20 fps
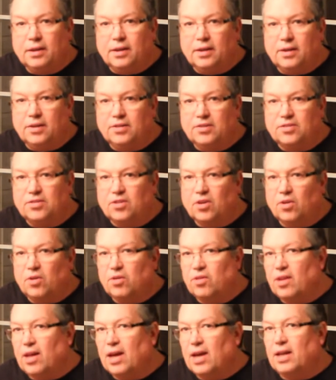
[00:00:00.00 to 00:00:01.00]
is so
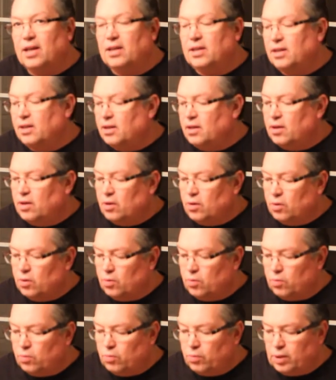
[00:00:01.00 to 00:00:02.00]
that
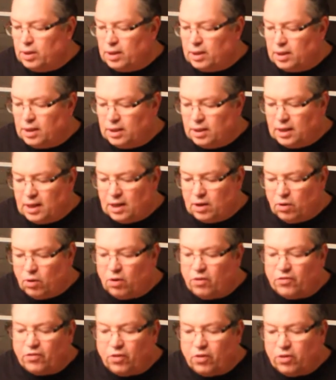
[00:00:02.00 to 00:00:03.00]
we can get
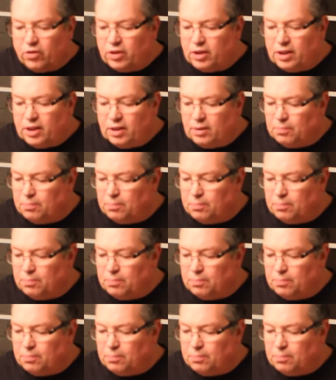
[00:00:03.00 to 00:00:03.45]
off all the